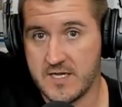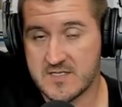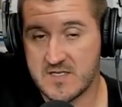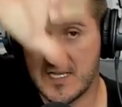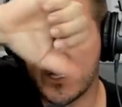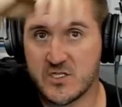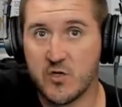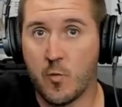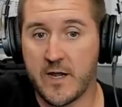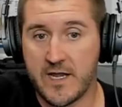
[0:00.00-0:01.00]
this is,
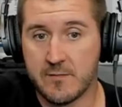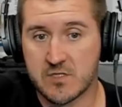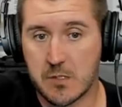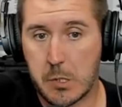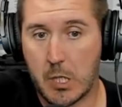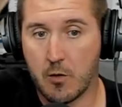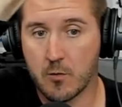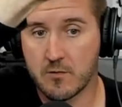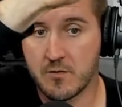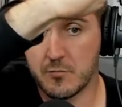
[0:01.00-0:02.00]
you want him to
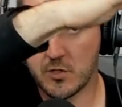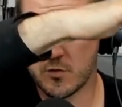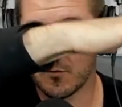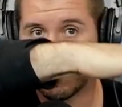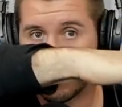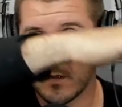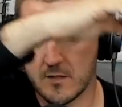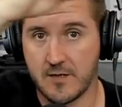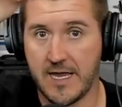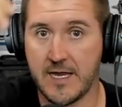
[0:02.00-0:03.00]
lower the boom,
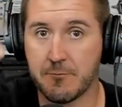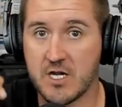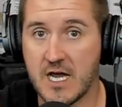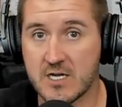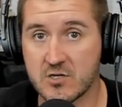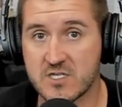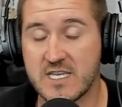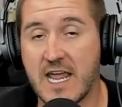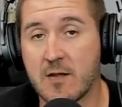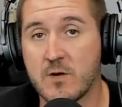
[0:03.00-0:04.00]
okay? But
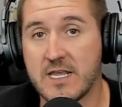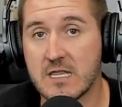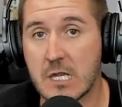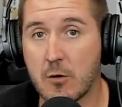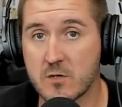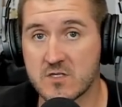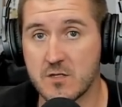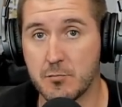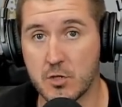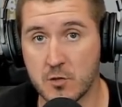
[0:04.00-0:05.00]
understand when he lowers
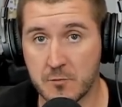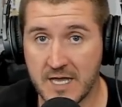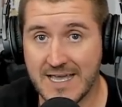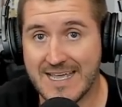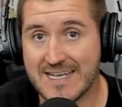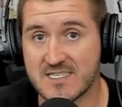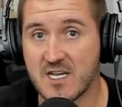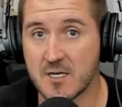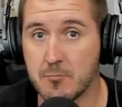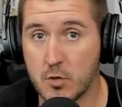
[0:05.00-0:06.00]
the boom, it's
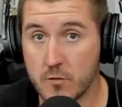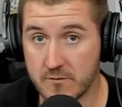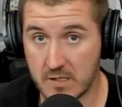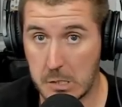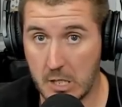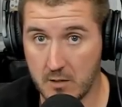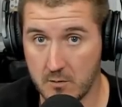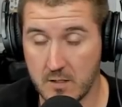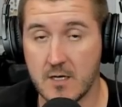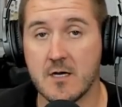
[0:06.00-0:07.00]
going to move the
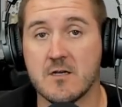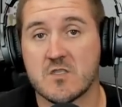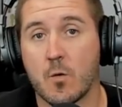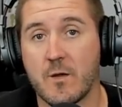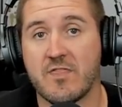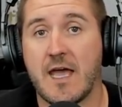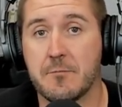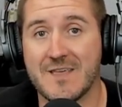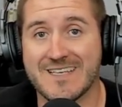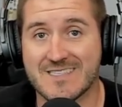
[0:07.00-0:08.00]
load. So with
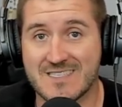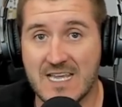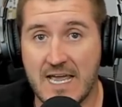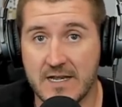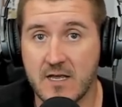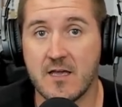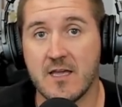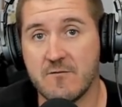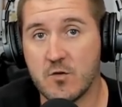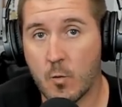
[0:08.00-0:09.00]
that being said,
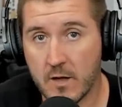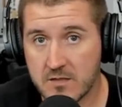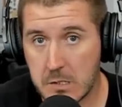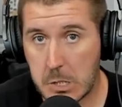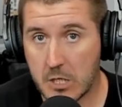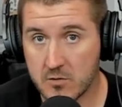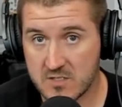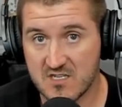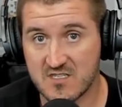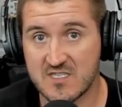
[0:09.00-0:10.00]
if you want the
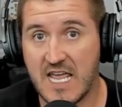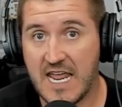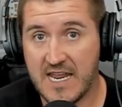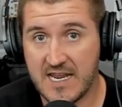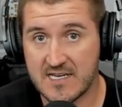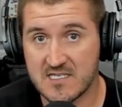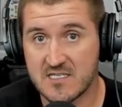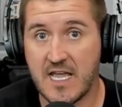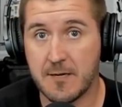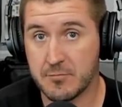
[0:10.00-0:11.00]
load to stay in a
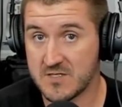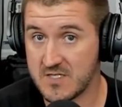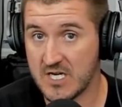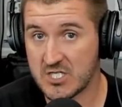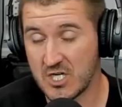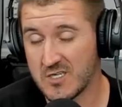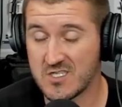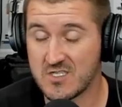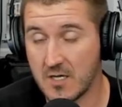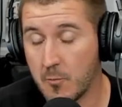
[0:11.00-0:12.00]
set position
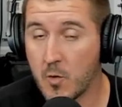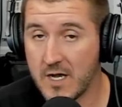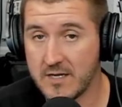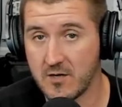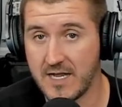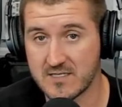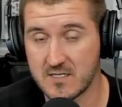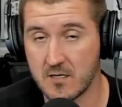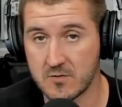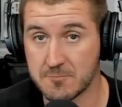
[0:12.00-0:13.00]
somewhat, okay, it's
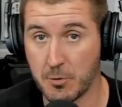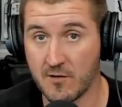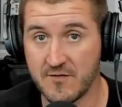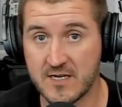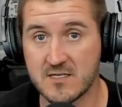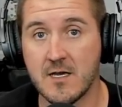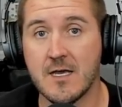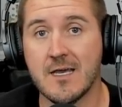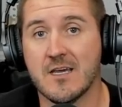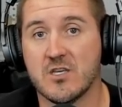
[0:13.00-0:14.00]
not always perfect,
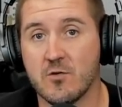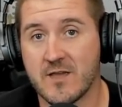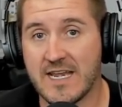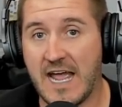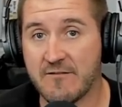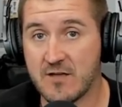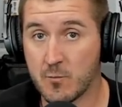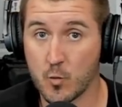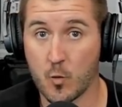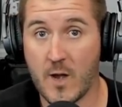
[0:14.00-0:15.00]
you can have
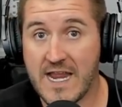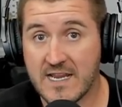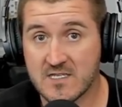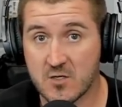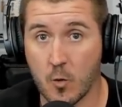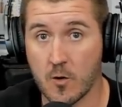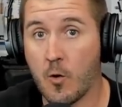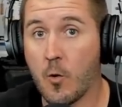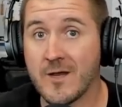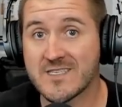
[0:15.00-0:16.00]
him raise or
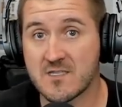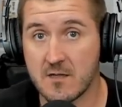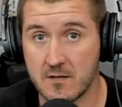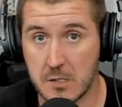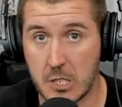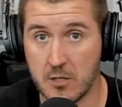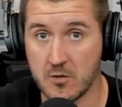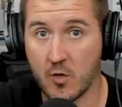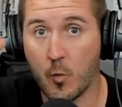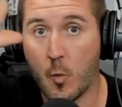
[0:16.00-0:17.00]
hoist the
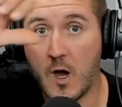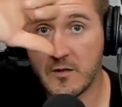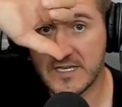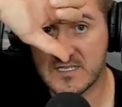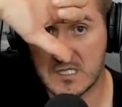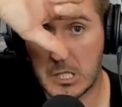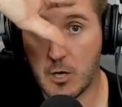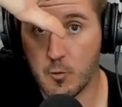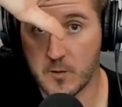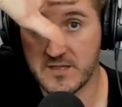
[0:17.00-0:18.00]
load while he's
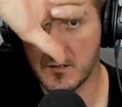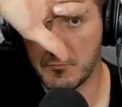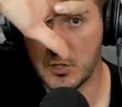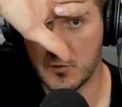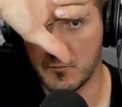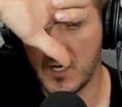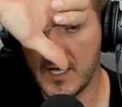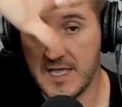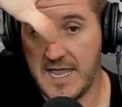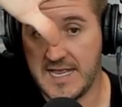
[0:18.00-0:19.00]
lowering the boom.
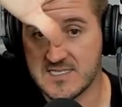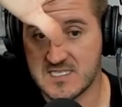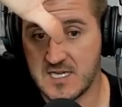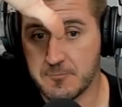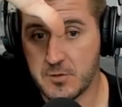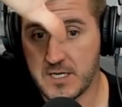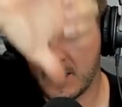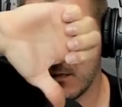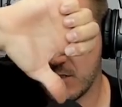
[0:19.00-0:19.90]
And simply,